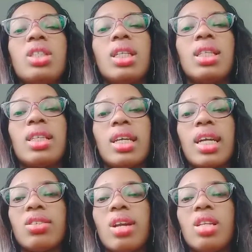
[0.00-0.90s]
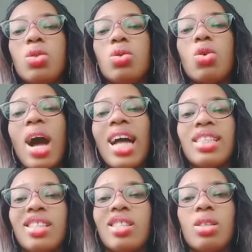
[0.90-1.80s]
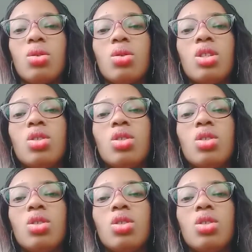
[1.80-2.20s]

things that you actually do, your attitude.